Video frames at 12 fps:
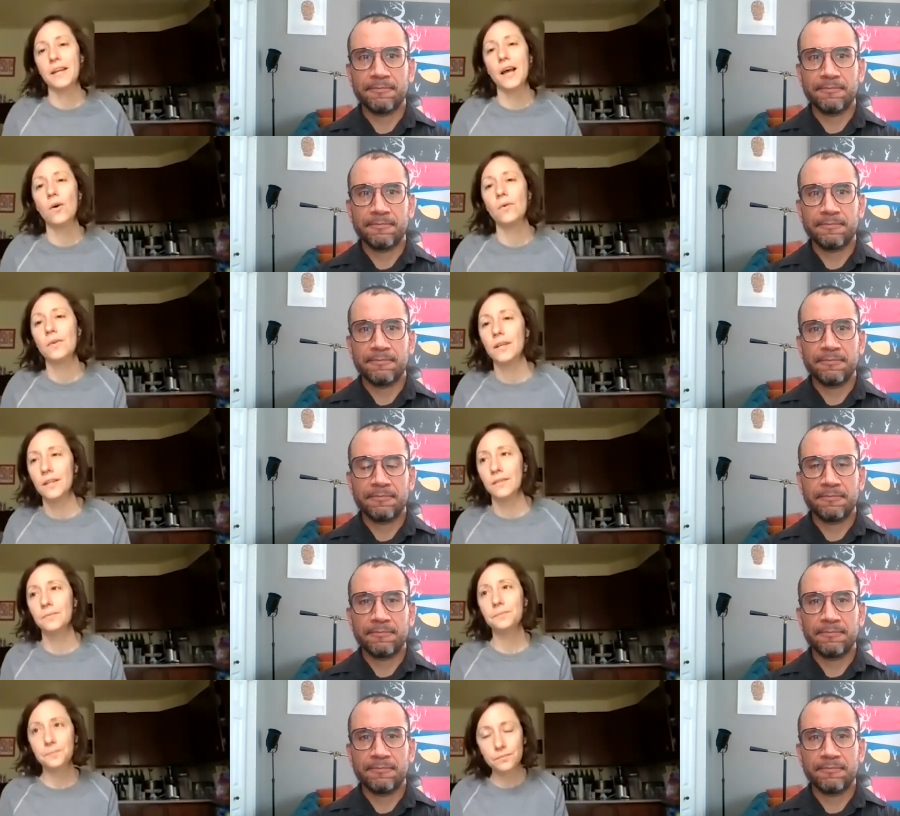Speaker 1: out.
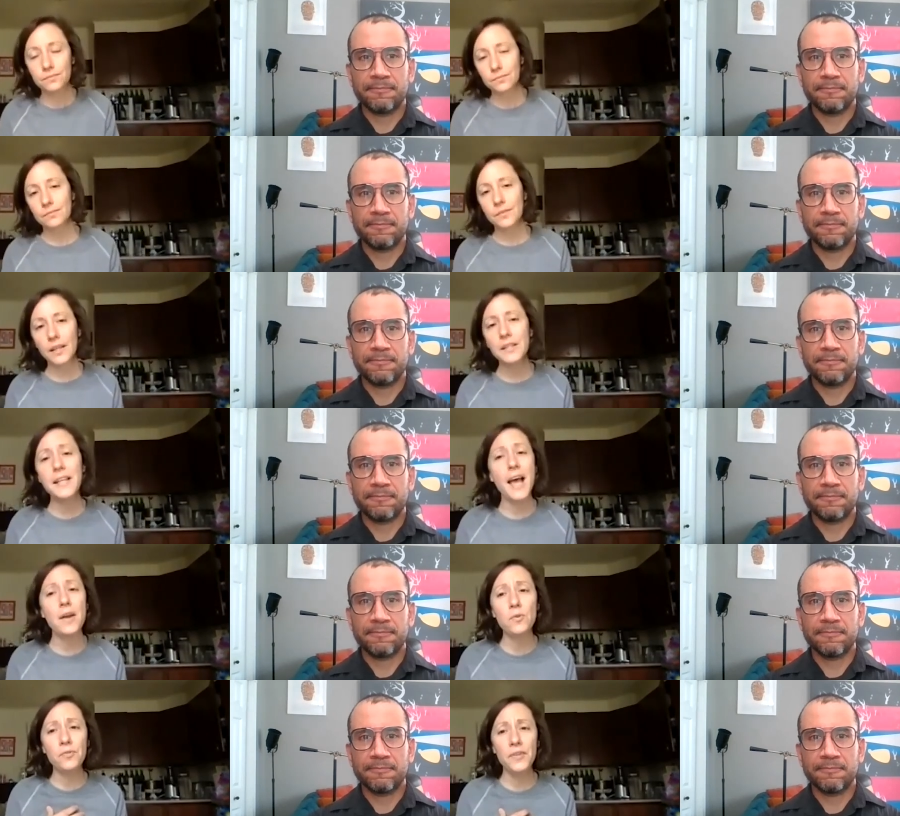And because I
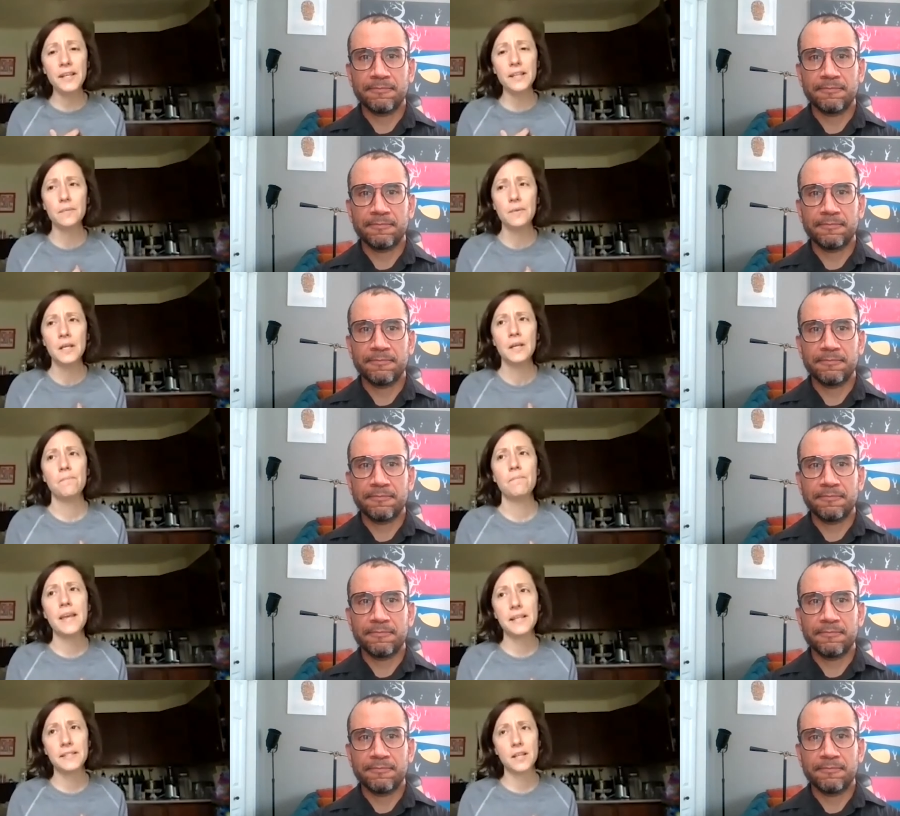don't think it
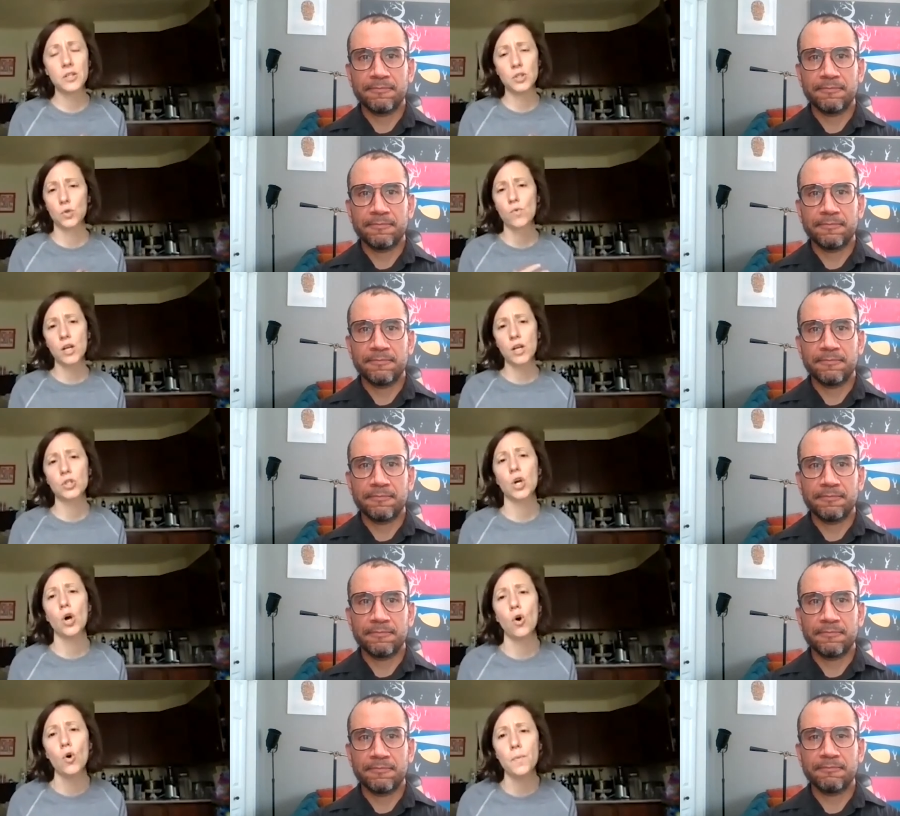makes sense to rush to
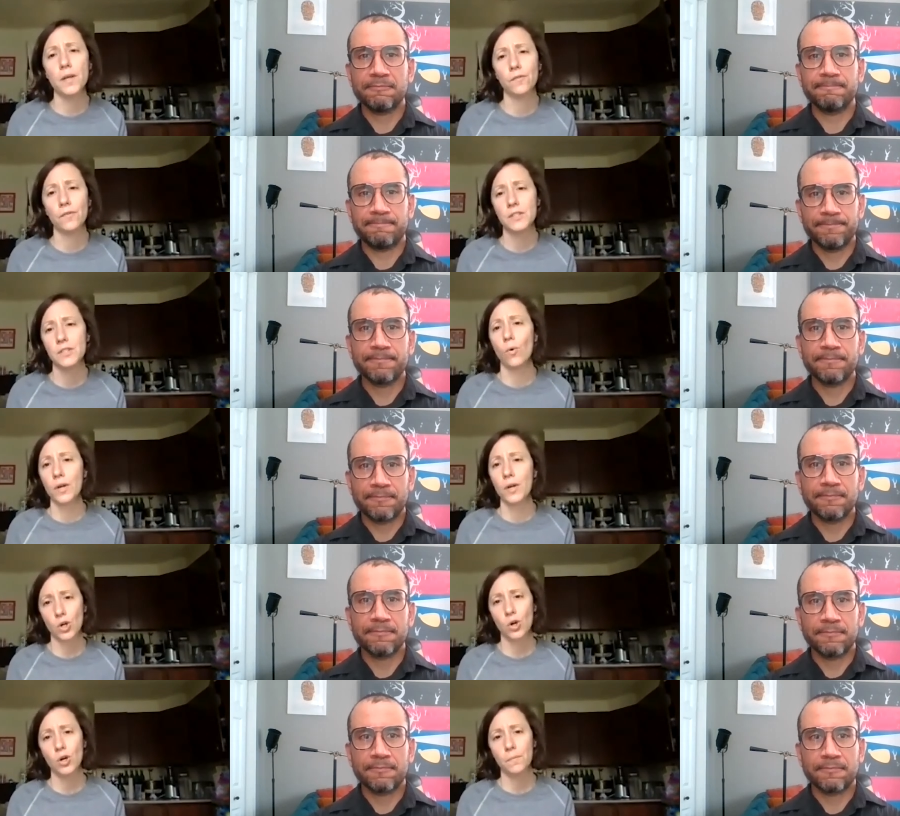open if it's going to
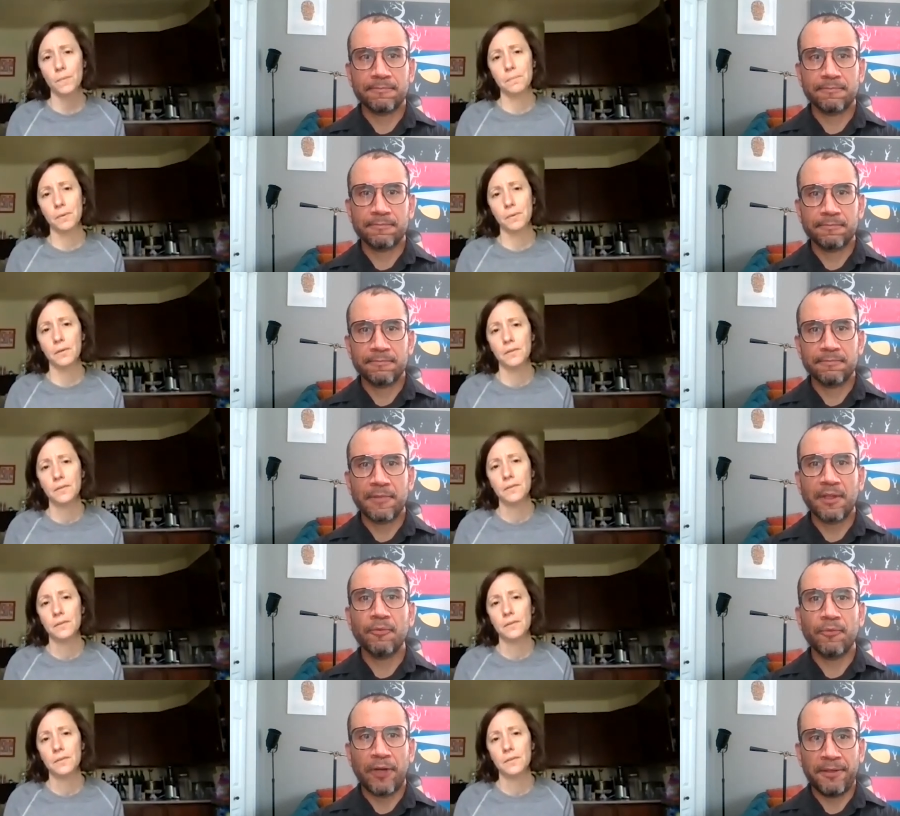hurt people.
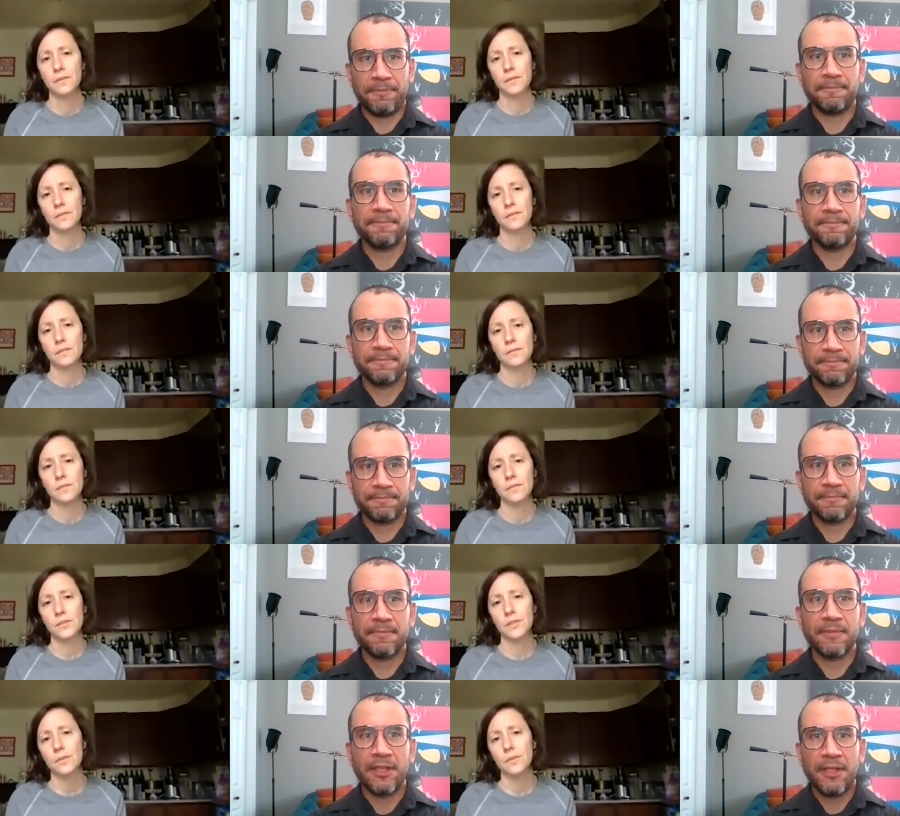
Speaker 2: Right.
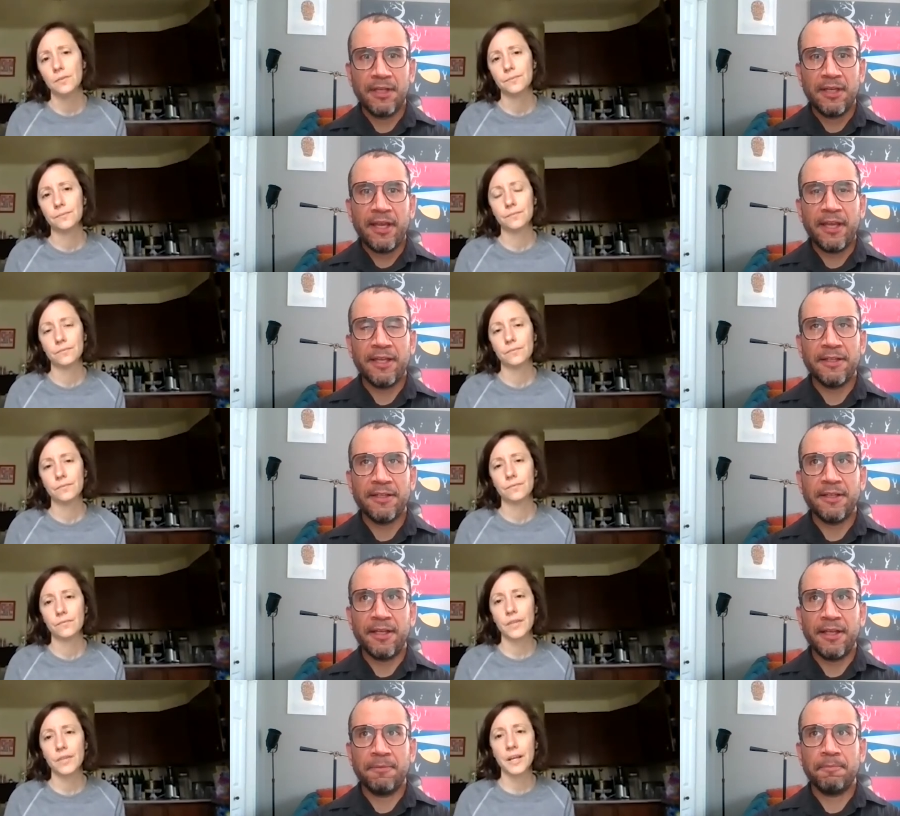And
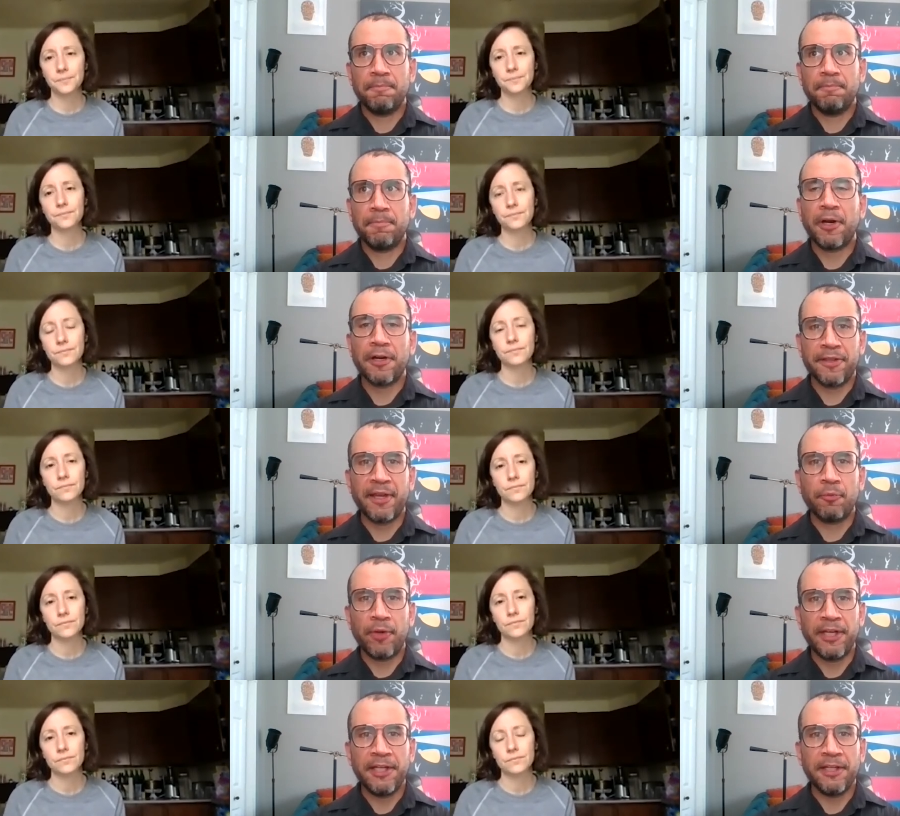and part of
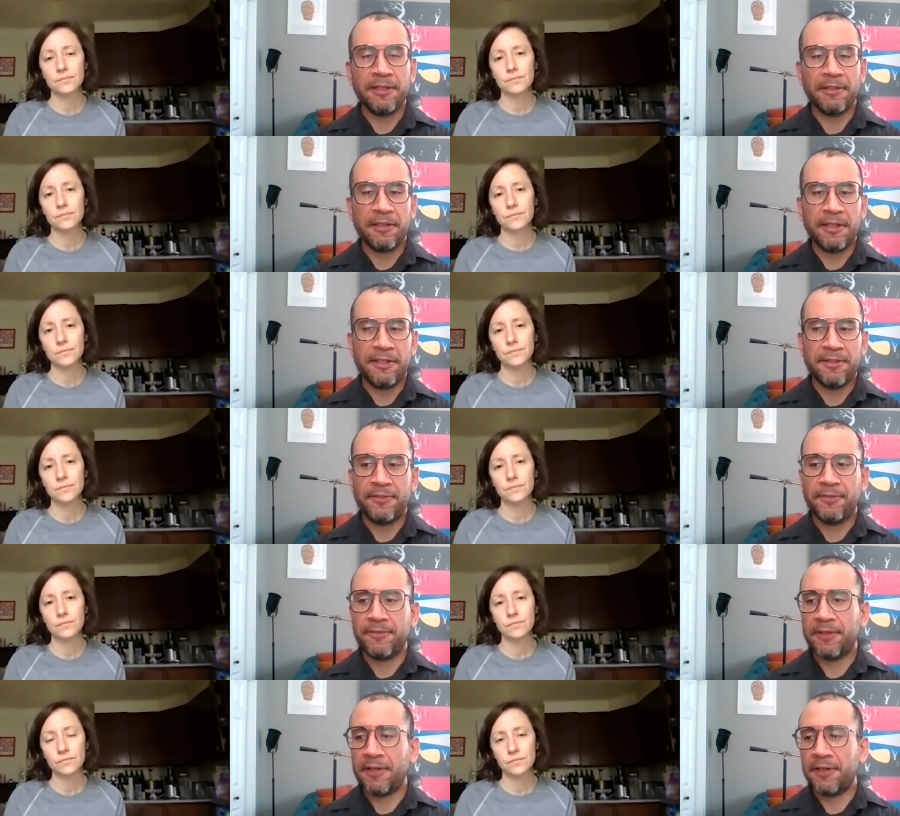that waiting
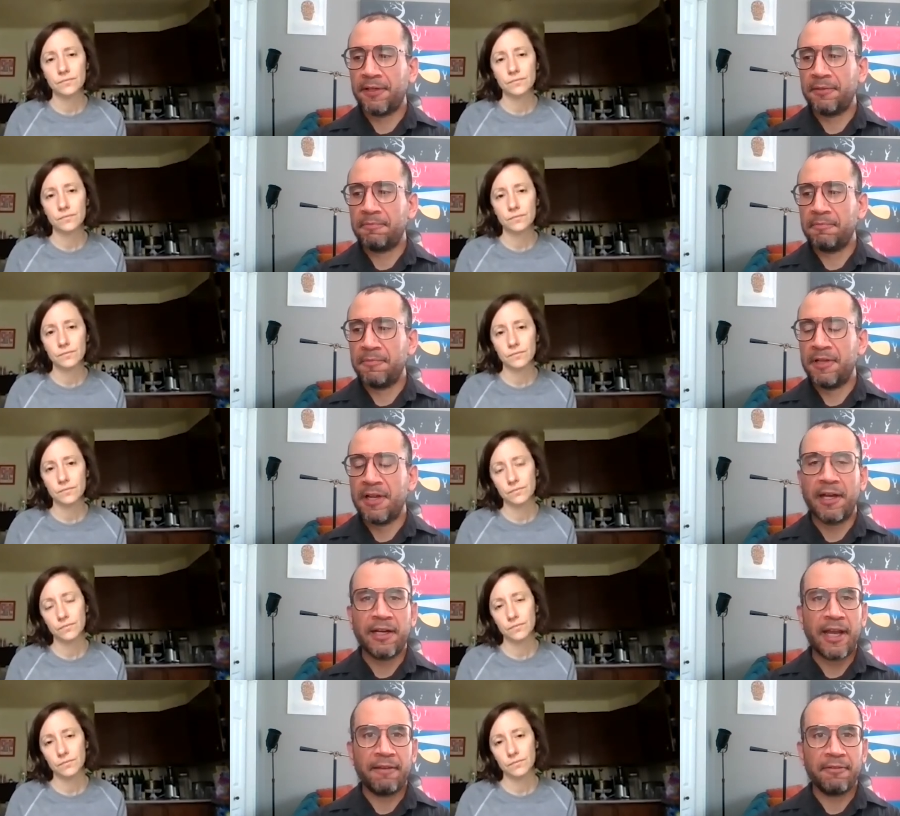is uh,
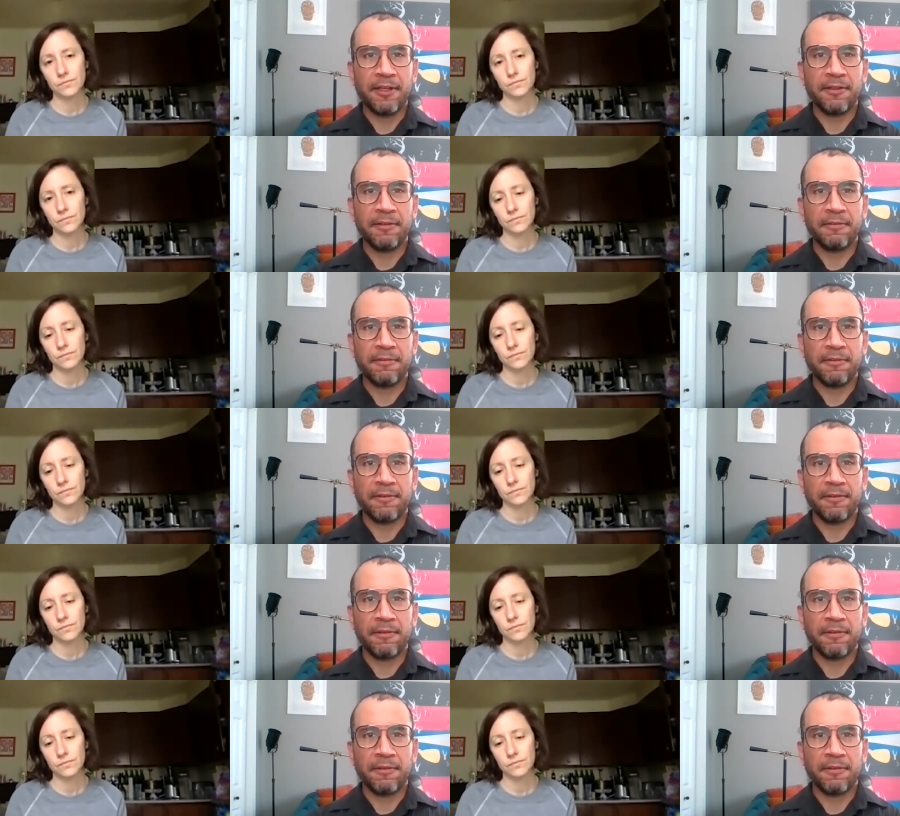not having